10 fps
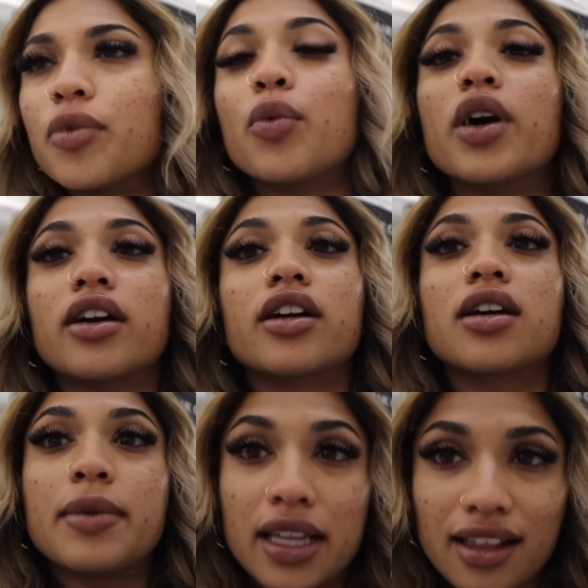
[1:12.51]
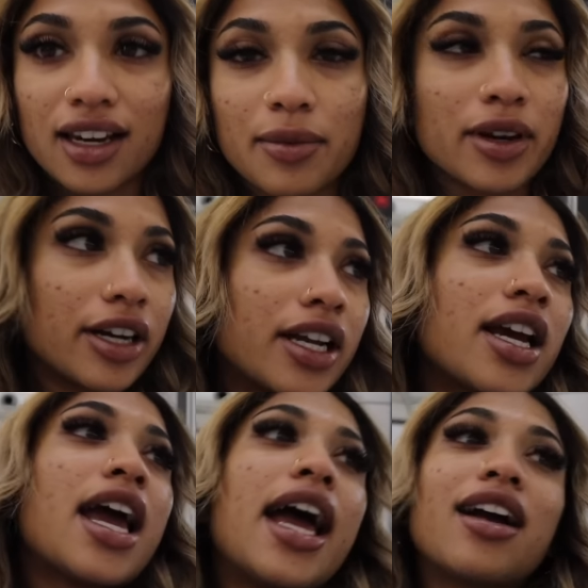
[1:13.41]
where Camila's getting married.
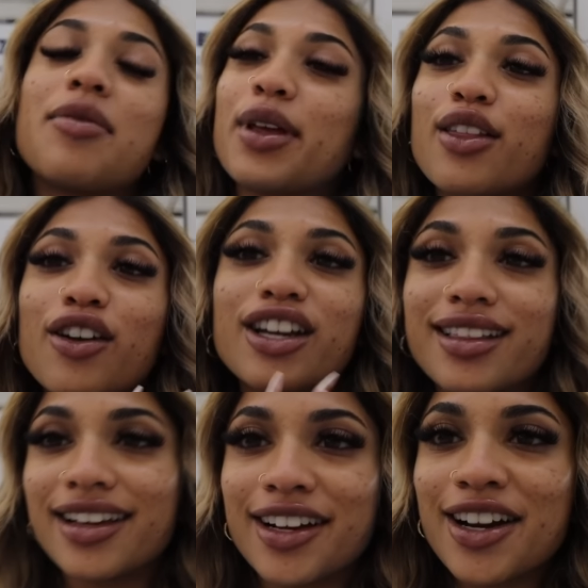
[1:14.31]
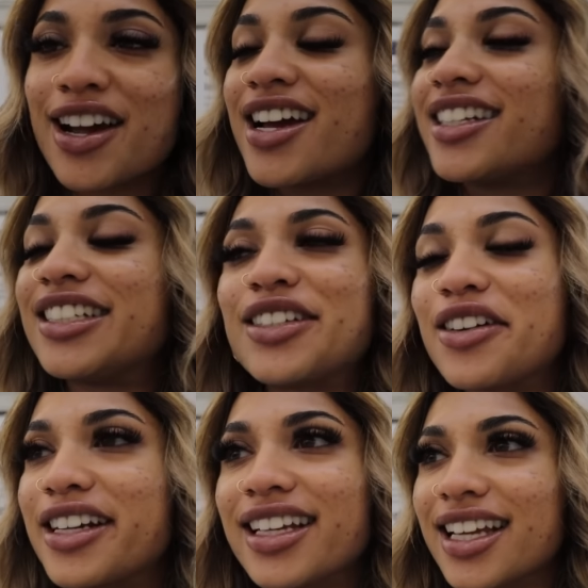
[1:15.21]
And Camila's already there. She's
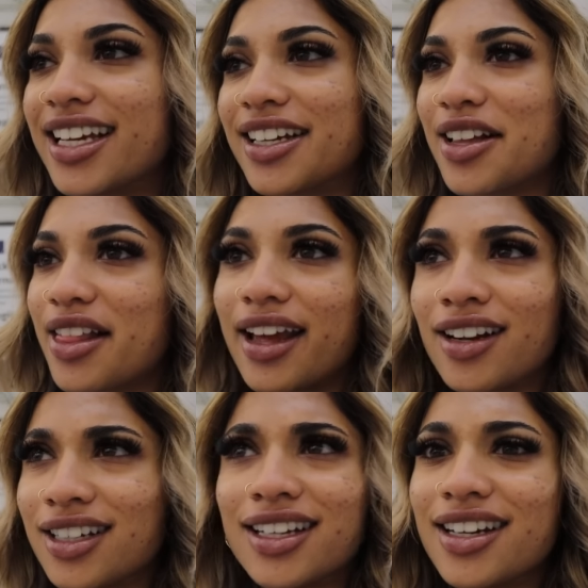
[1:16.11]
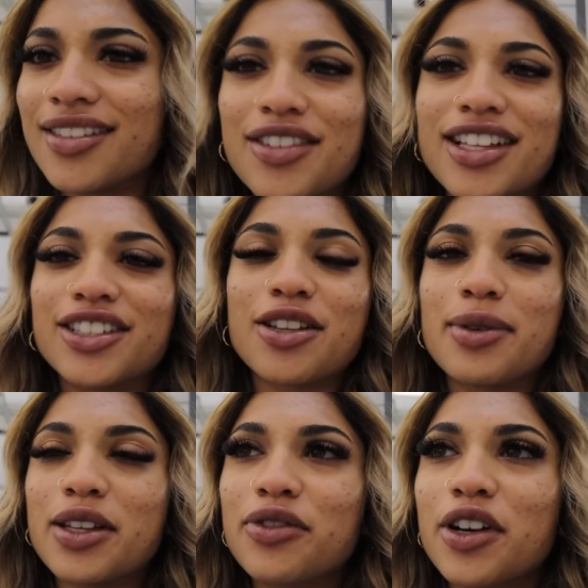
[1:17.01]
already like settled in and everything. She's
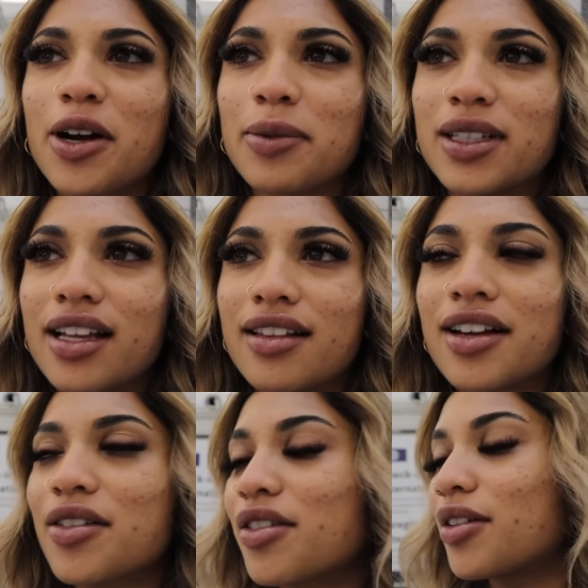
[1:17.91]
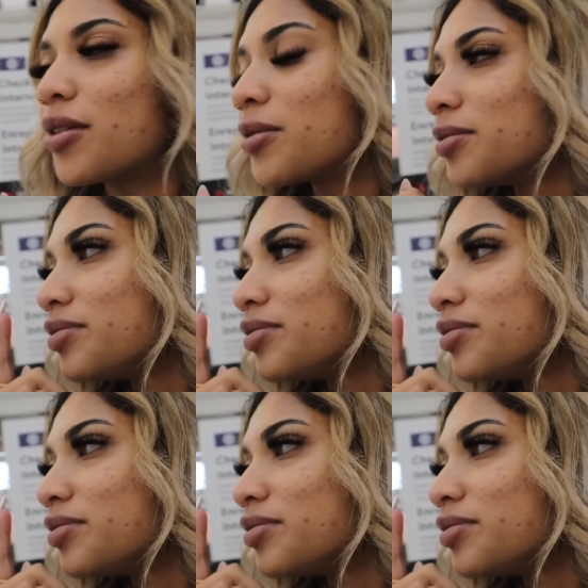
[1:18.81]
been there for a couple days now. So